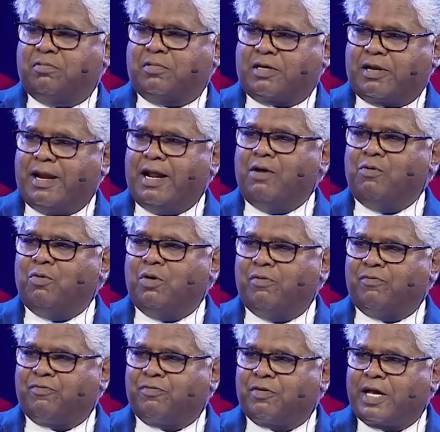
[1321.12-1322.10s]
crowd
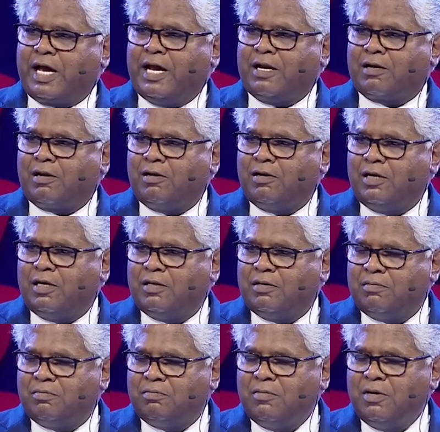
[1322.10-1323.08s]
of cattle
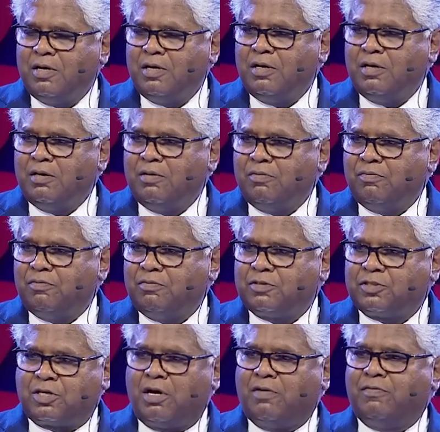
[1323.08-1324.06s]
and
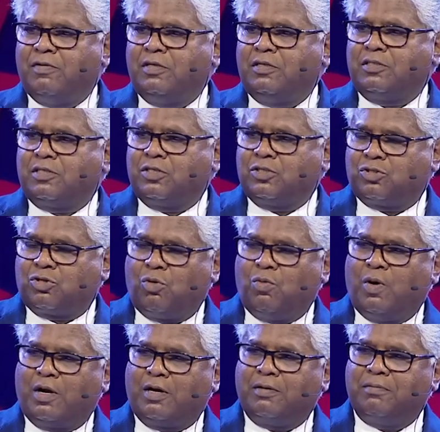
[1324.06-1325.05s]
servants and so
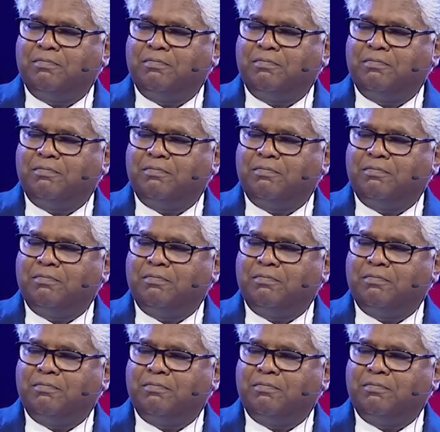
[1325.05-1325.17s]
on.